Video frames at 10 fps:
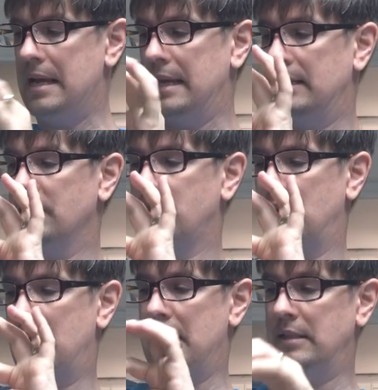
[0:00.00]

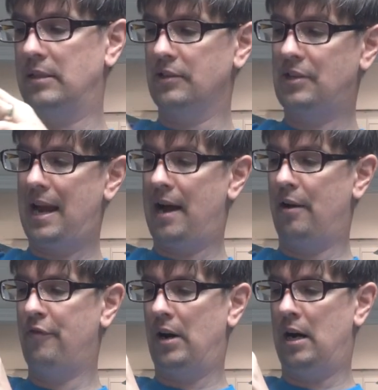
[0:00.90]
is it does
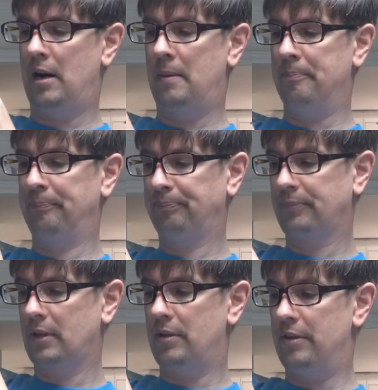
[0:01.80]
have
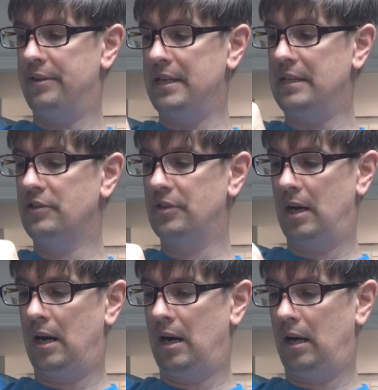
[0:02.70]
these
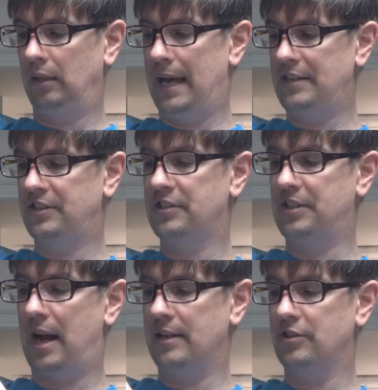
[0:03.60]

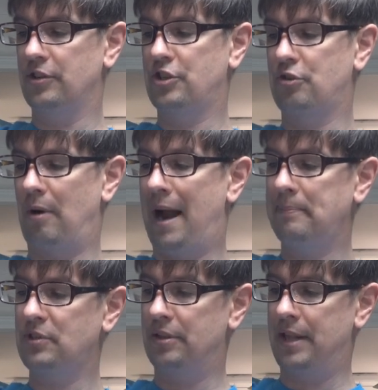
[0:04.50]
elasticized
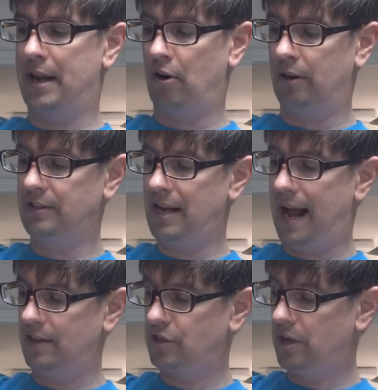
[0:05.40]
straps that are
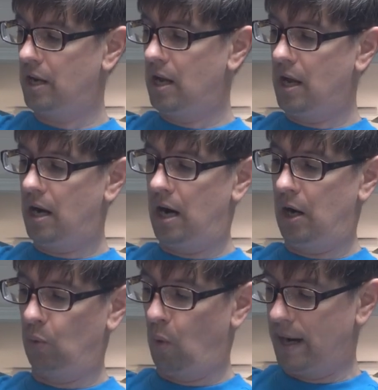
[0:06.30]
attached
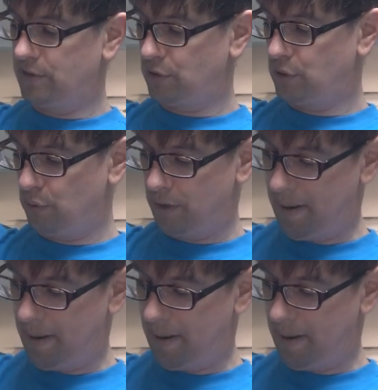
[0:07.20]
right to the